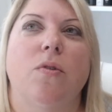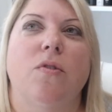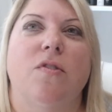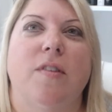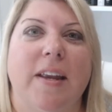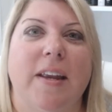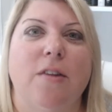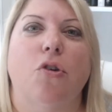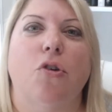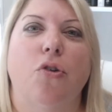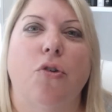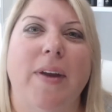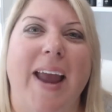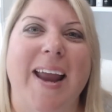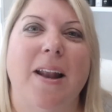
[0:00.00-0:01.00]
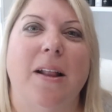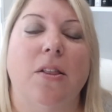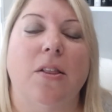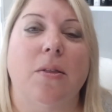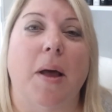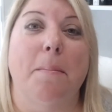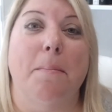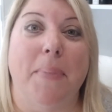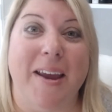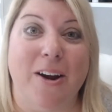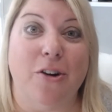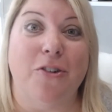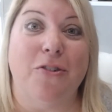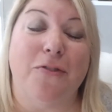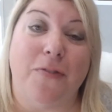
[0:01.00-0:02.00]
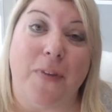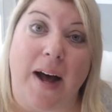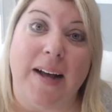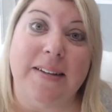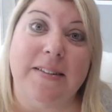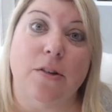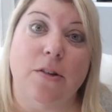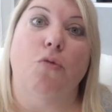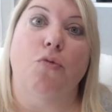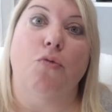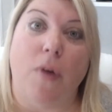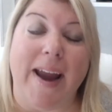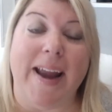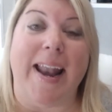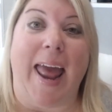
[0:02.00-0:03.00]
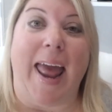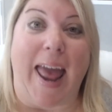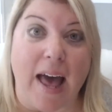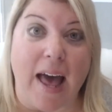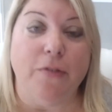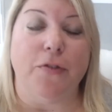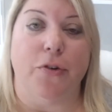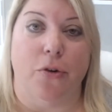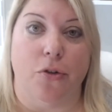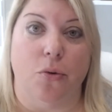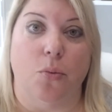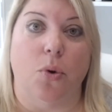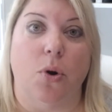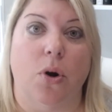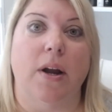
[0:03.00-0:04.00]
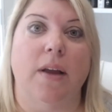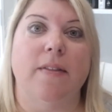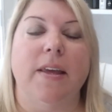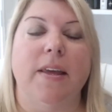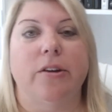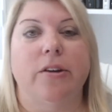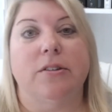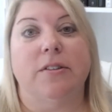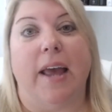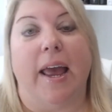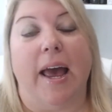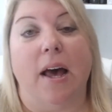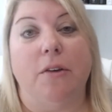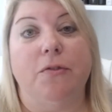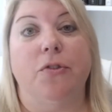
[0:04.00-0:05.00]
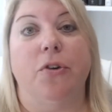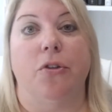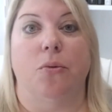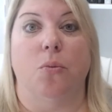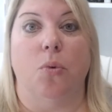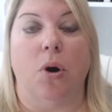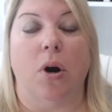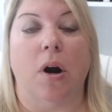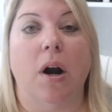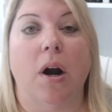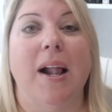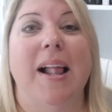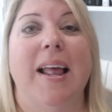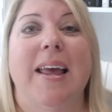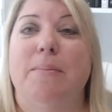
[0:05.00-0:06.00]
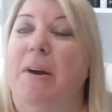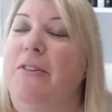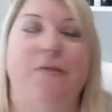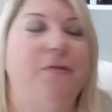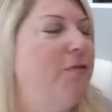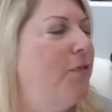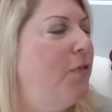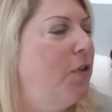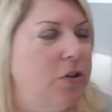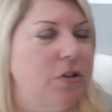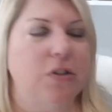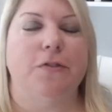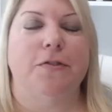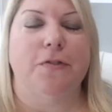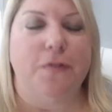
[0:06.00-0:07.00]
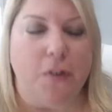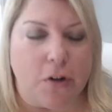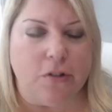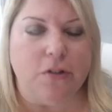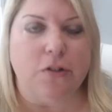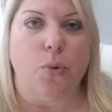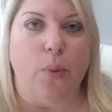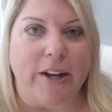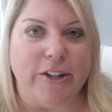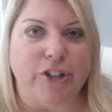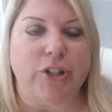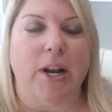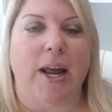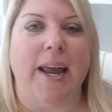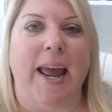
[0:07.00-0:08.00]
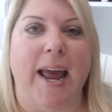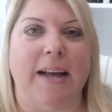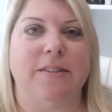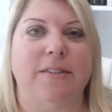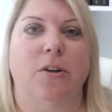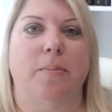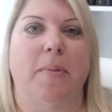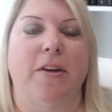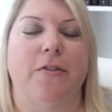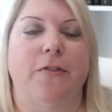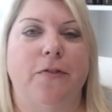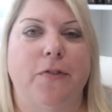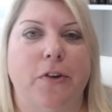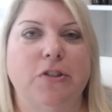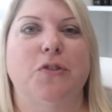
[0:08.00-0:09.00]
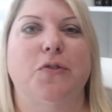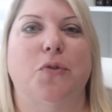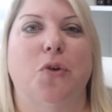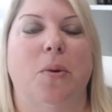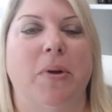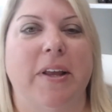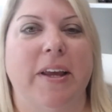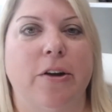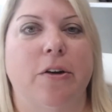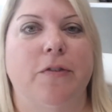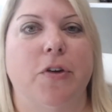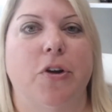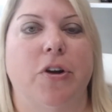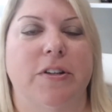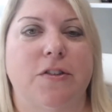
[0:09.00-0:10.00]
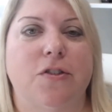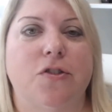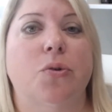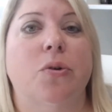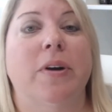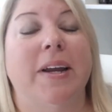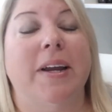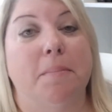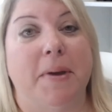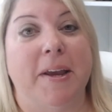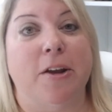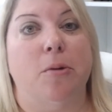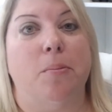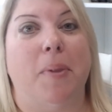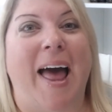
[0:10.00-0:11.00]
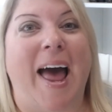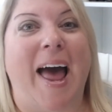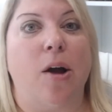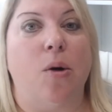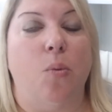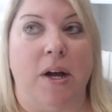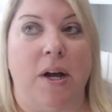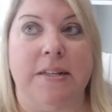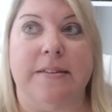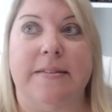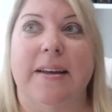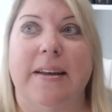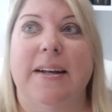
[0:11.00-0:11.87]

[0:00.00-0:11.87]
didn't create a bigger fuss right after the war, in the years after the war. My first question I asked on my first formal interview to historian Peter Black was,